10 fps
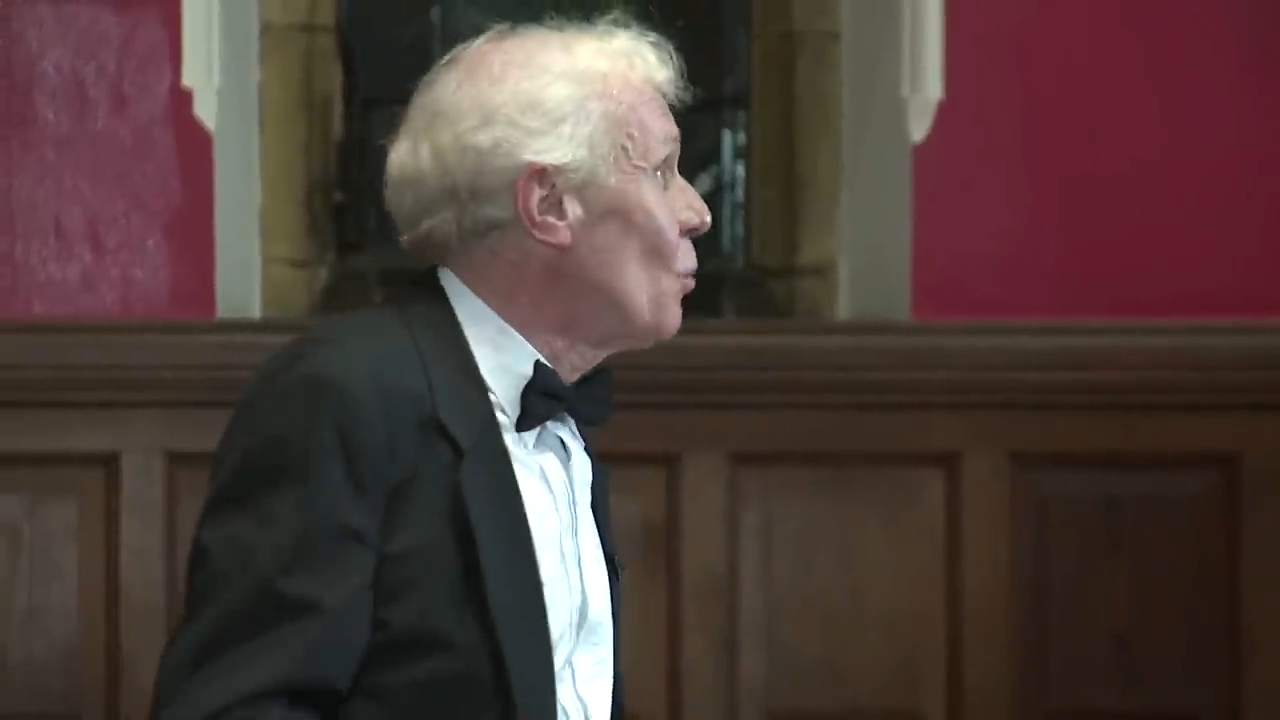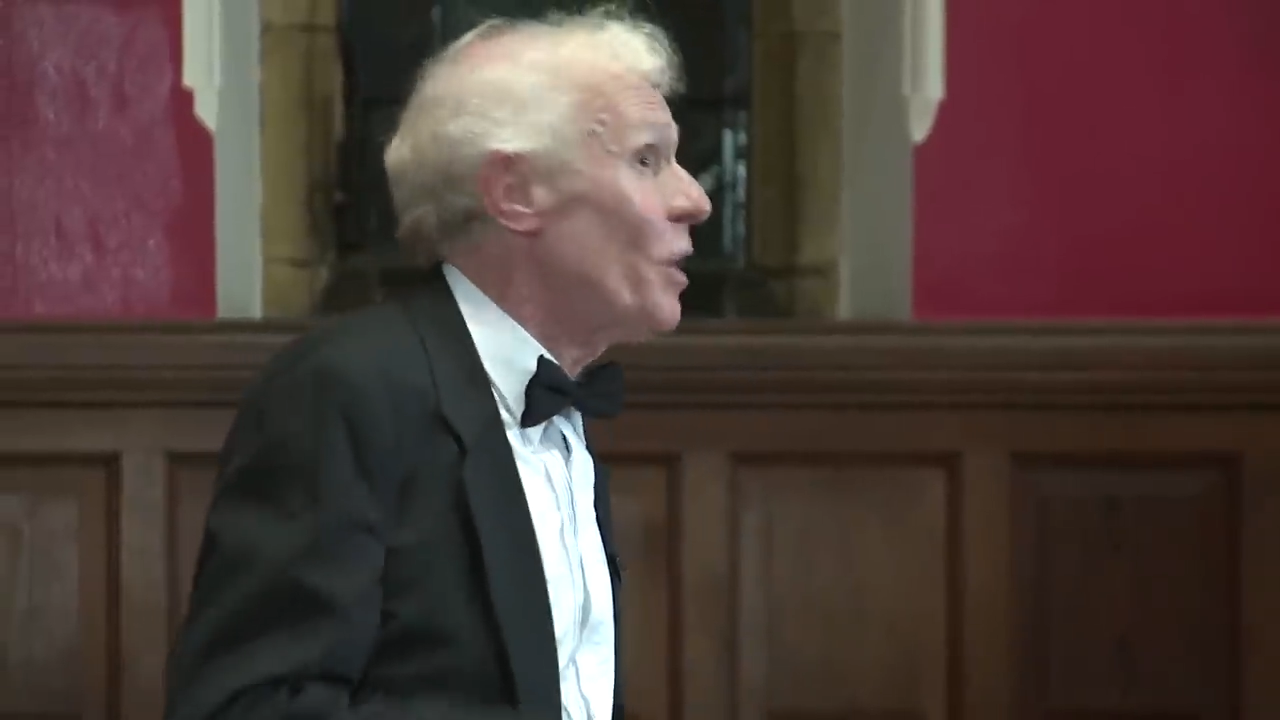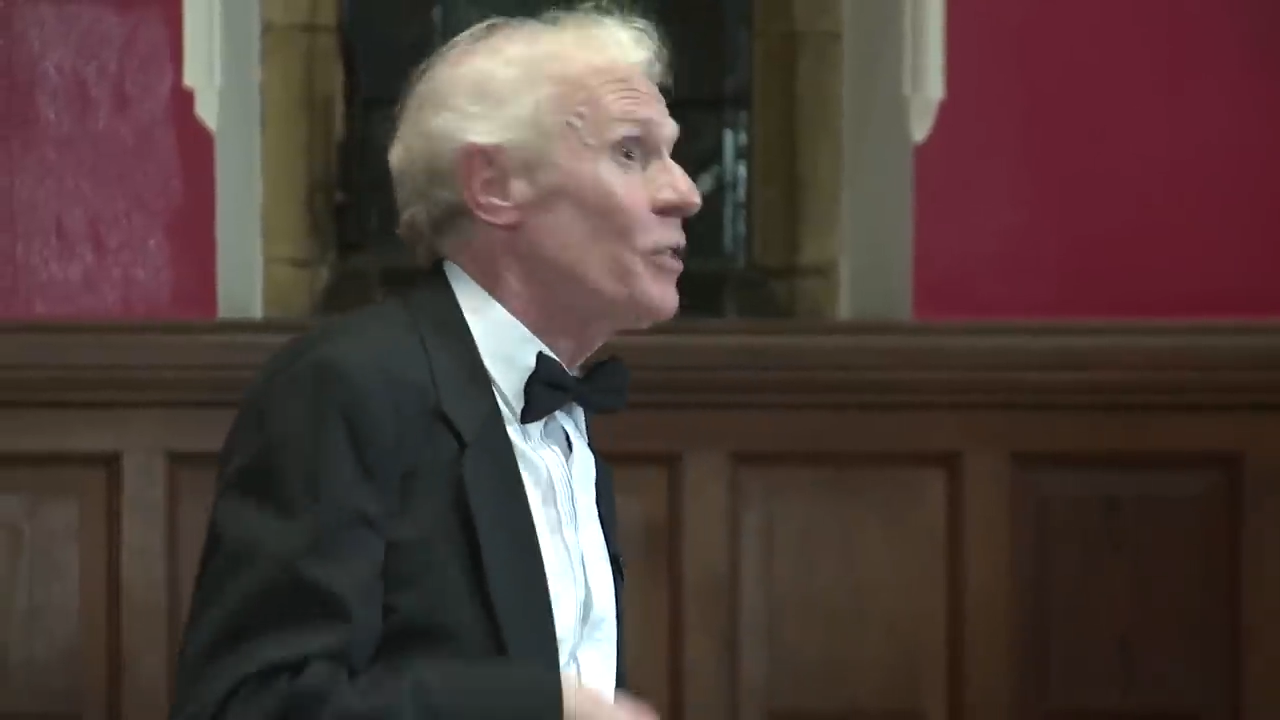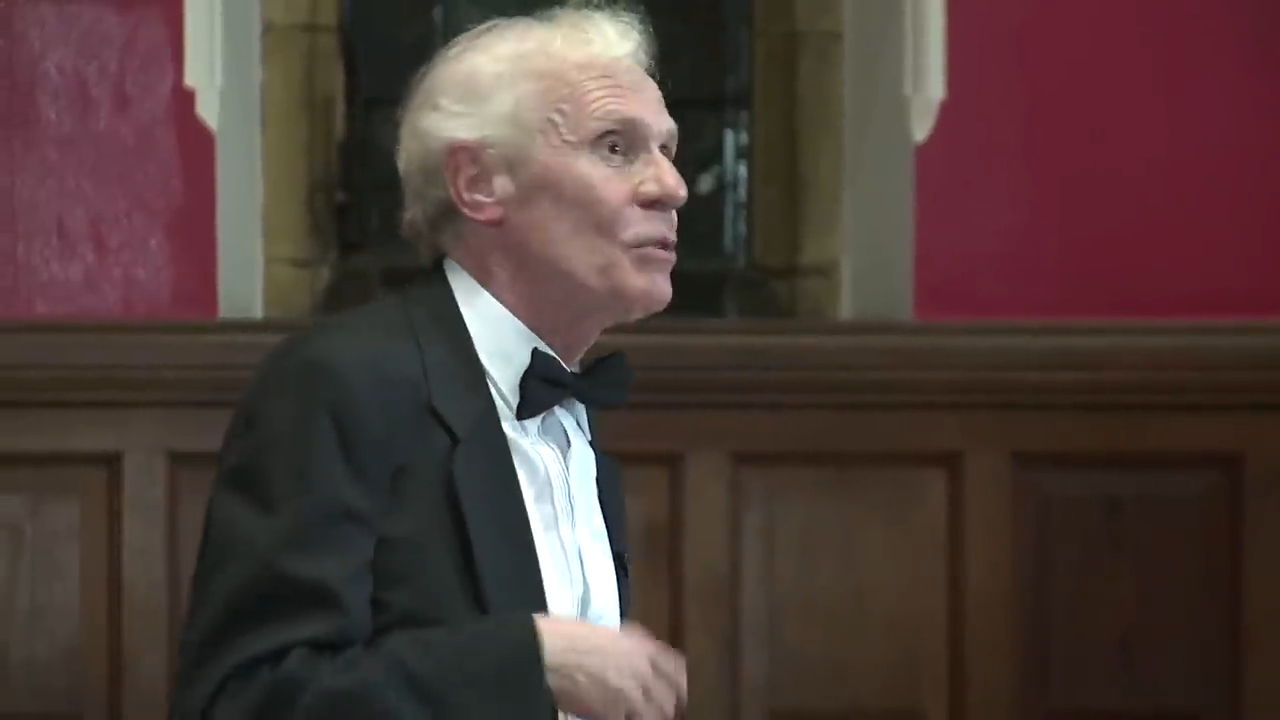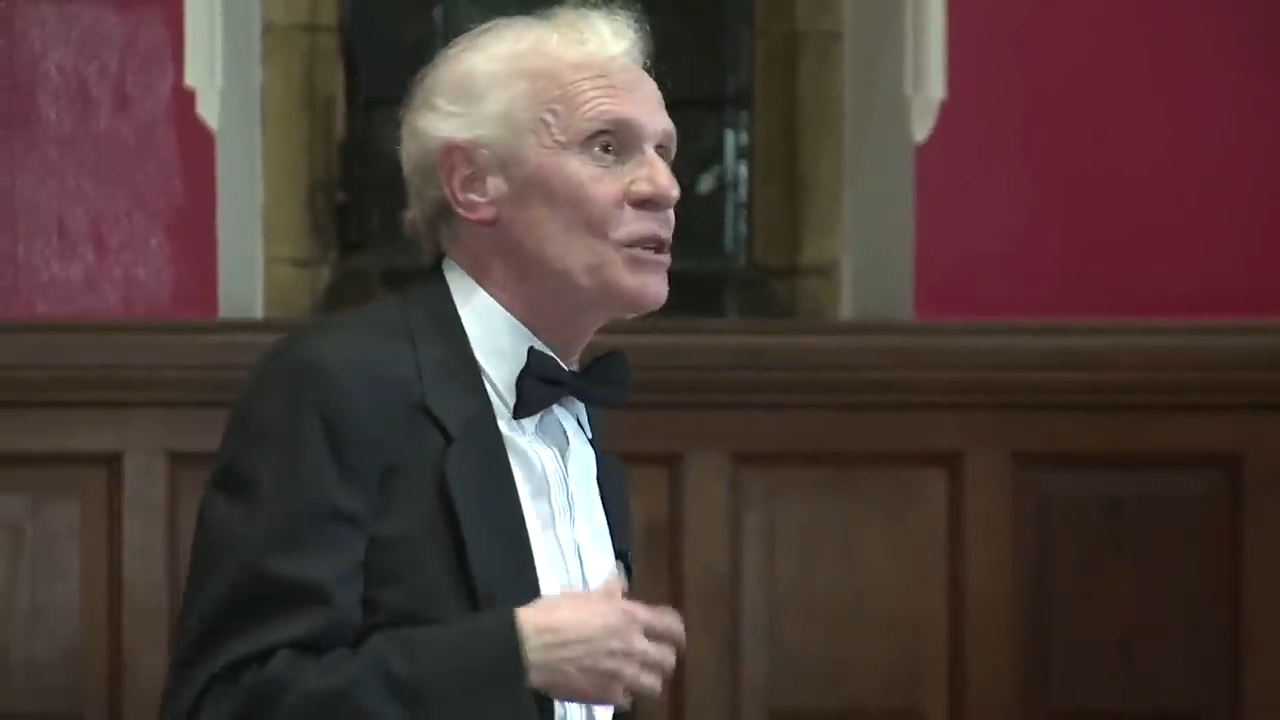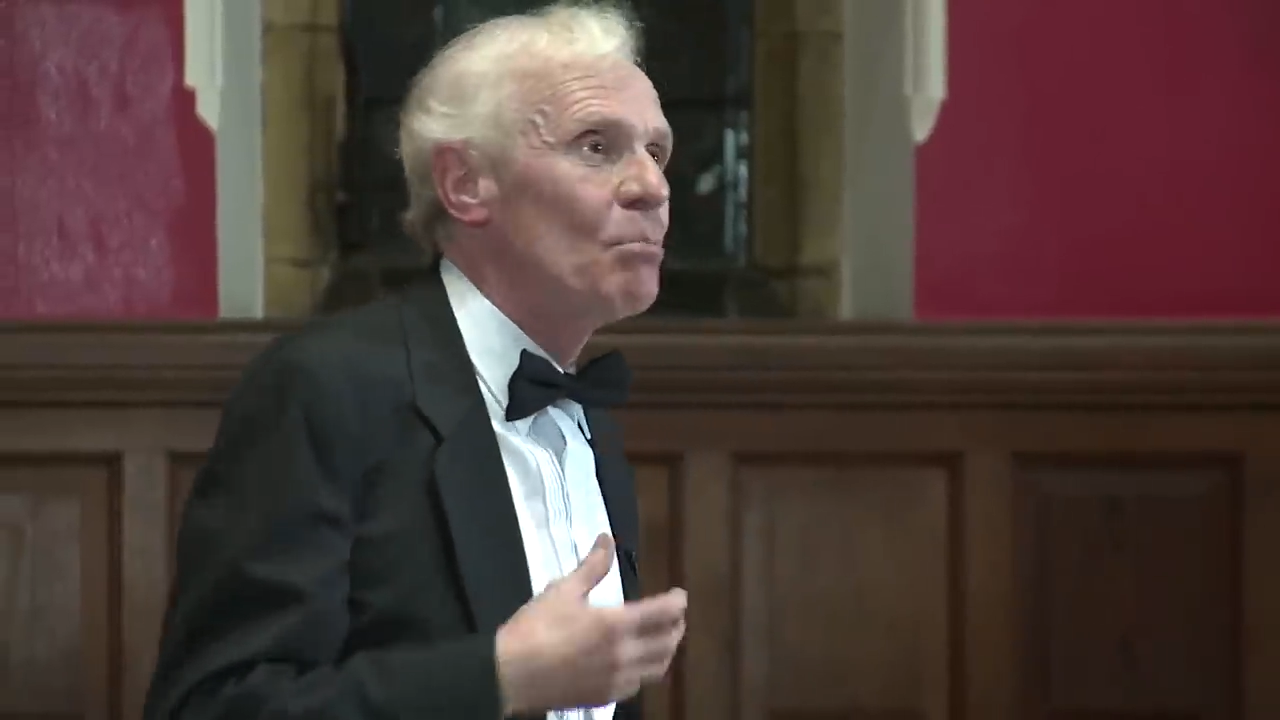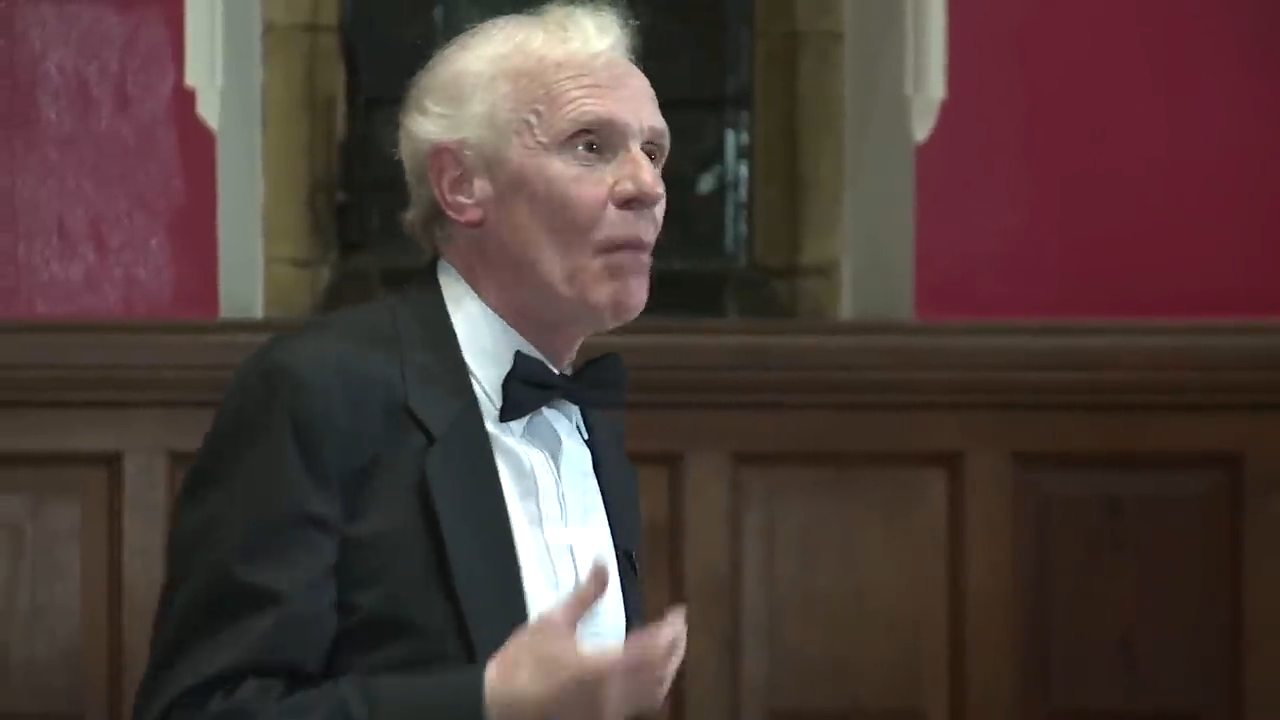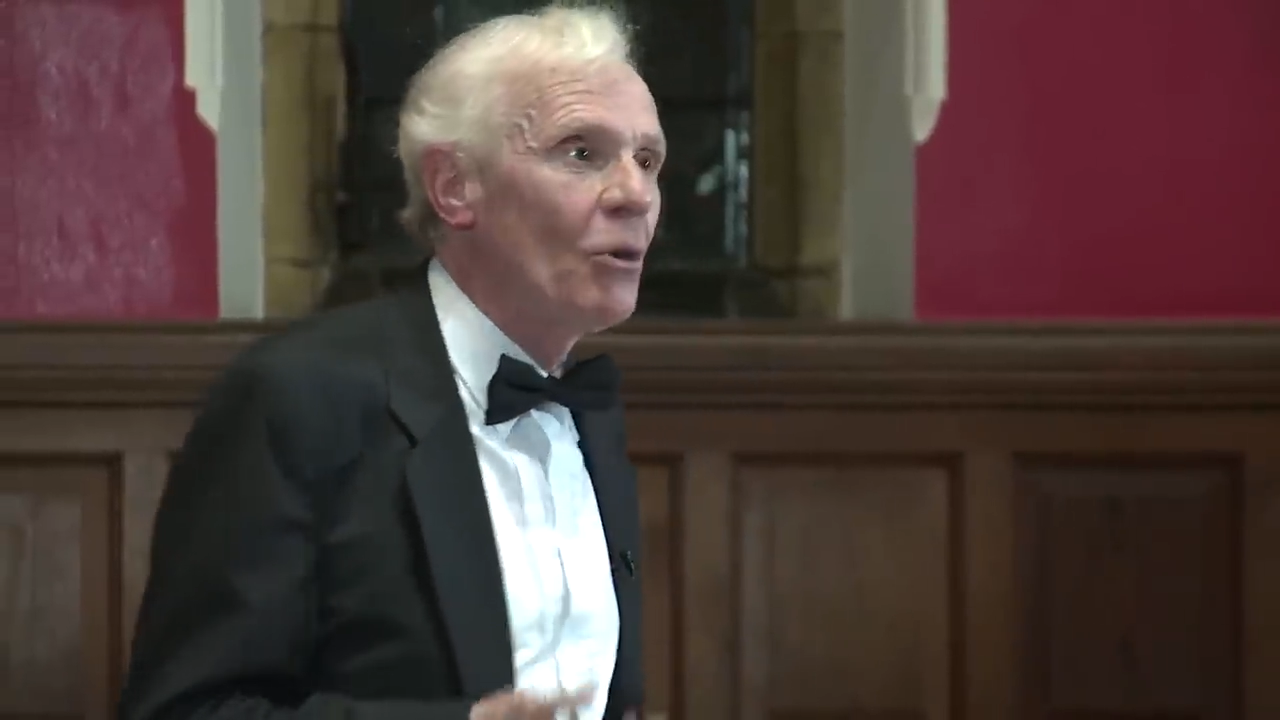whether it's